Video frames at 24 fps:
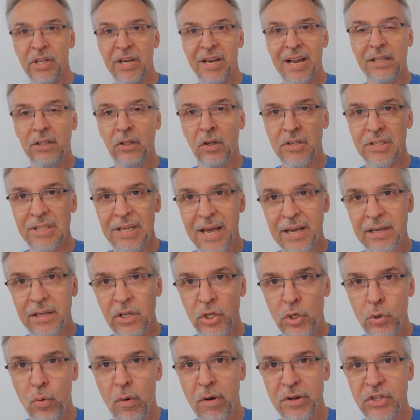the deck looks like.
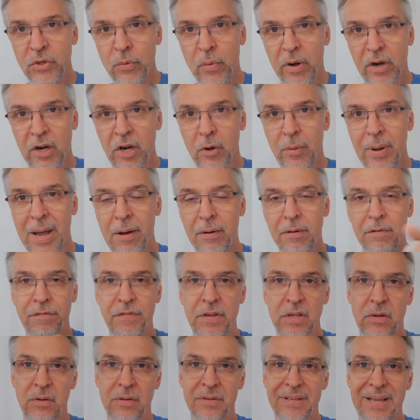You also want to know how it
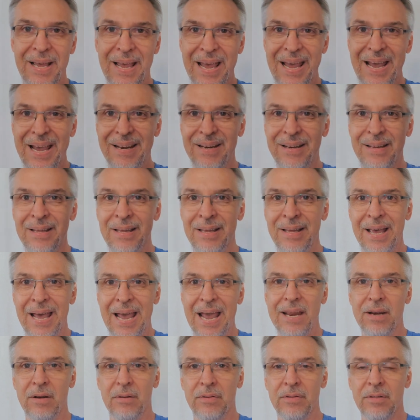feels and
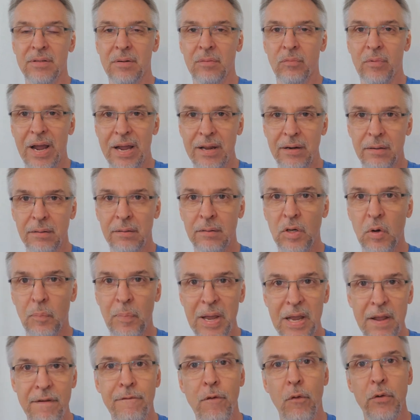handles, right? You're
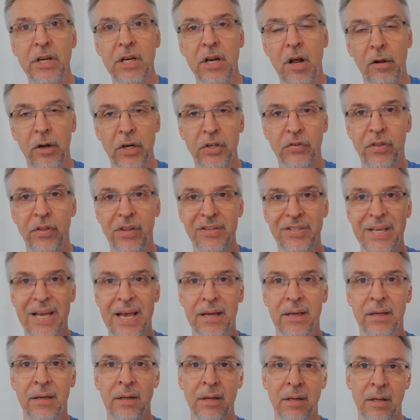paying forty dollars for this
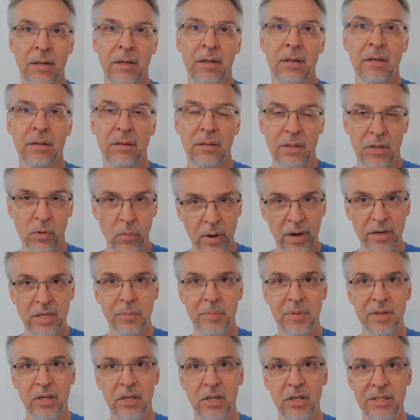deck. You want it to
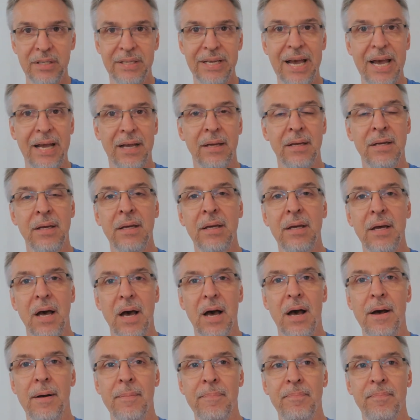be a good deck.
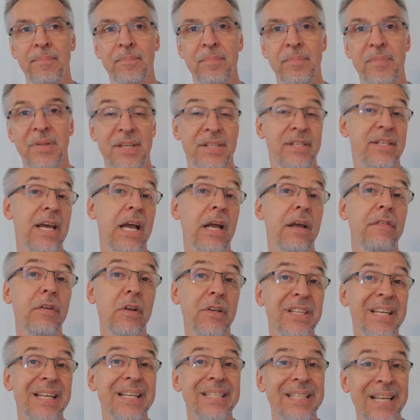Um, this deck
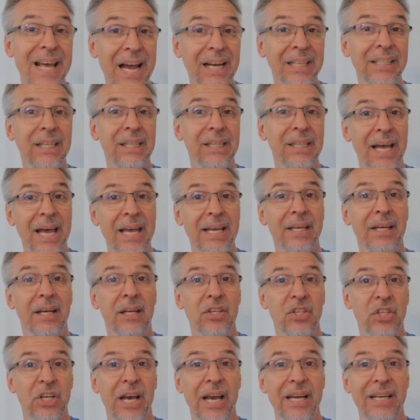feels exactly like a
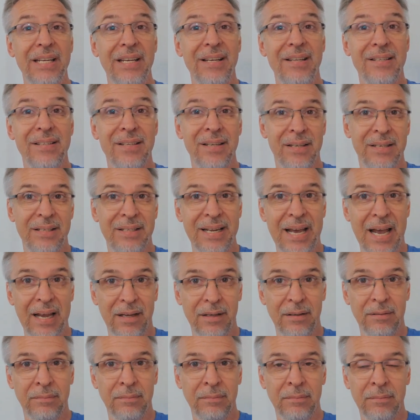Chinese deck.